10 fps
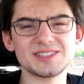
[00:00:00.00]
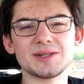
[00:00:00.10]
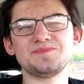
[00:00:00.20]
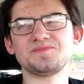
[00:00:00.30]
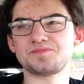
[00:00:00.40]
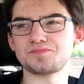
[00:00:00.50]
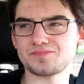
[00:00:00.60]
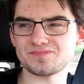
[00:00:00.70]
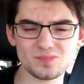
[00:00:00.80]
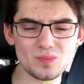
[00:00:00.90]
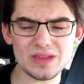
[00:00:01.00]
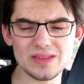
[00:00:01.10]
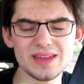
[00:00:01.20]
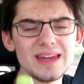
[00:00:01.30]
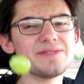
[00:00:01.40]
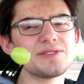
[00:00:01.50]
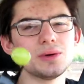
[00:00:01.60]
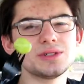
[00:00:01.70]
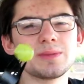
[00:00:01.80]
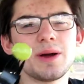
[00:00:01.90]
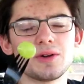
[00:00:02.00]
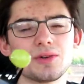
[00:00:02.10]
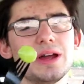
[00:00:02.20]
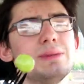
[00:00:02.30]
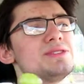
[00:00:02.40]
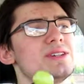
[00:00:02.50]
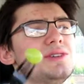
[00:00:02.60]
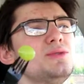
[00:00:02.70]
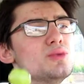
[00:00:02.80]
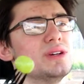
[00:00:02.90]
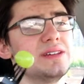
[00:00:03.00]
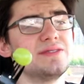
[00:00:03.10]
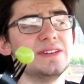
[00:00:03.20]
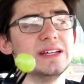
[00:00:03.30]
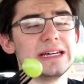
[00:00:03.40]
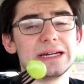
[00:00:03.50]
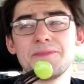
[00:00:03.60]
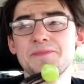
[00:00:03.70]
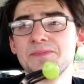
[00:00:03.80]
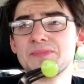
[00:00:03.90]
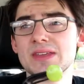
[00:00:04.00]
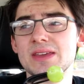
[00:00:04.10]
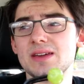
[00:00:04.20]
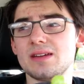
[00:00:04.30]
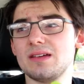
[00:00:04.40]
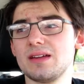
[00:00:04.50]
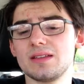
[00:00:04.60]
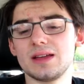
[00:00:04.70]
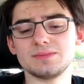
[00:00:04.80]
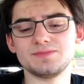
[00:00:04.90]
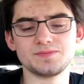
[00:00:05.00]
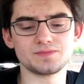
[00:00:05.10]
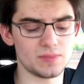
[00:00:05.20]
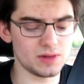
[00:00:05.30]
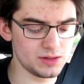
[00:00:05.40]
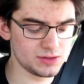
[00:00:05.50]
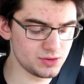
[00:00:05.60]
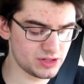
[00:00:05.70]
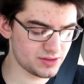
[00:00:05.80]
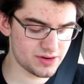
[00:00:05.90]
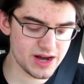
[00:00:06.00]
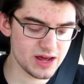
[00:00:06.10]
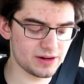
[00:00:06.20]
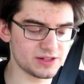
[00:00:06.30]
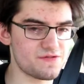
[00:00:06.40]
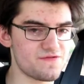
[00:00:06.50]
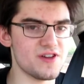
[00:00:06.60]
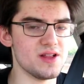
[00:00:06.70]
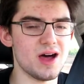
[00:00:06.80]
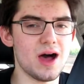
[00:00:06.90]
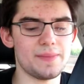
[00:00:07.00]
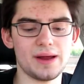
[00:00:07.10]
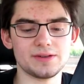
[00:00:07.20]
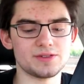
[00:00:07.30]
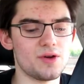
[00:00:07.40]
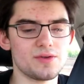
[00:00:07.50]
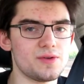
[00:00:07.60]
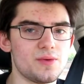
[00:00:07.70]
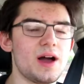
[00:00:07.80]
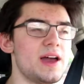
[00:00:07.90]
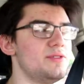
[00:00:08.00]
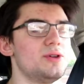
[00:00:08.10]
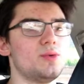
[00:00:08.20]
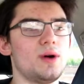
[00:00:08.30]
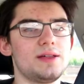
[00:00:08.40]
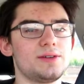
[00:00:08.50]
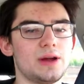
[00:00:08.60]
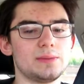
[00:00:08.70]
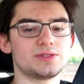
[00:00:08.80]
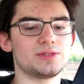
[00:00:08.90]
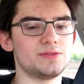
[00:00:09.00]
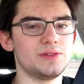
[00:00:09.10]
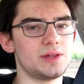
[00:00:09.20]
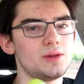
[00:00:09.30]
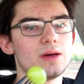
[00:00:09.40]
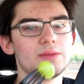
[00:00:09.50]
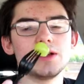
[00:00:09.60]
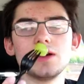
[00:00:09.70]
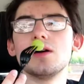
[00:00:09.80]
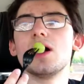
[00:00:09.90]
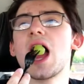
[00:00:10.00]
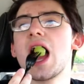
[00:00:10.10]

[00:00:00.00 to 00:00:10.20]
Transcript: know guys, thing I've noticed about grapes is that they're really filling. And like, as soon as I start eating them, I just fill up. I don't know why. If you know why the grapes are so filling, you let me know.